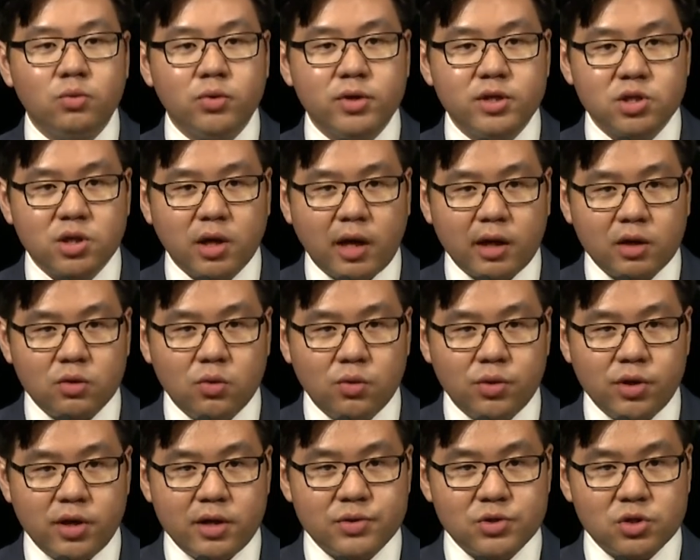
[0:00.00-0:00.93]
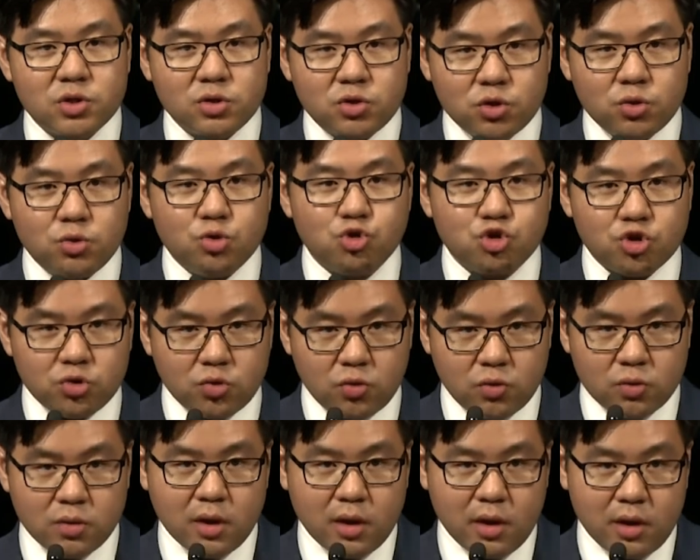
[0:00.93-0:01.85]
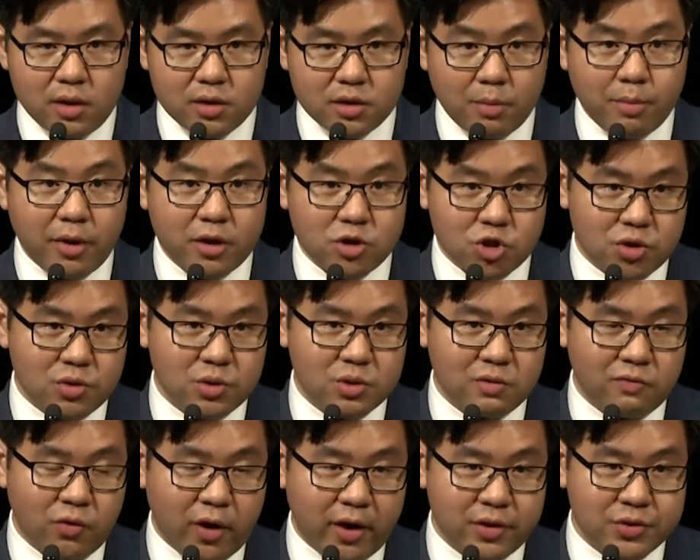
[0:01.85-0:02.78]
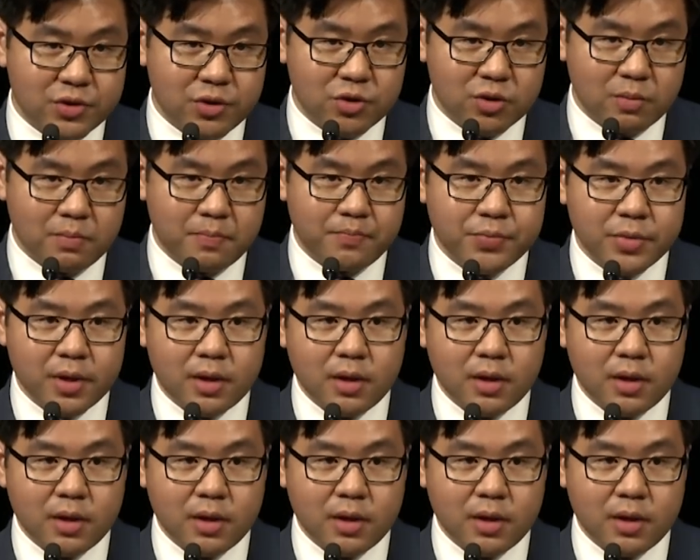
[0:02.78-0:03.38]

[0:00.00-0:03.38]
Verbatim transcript: we tackle the institutional dimensions of racism.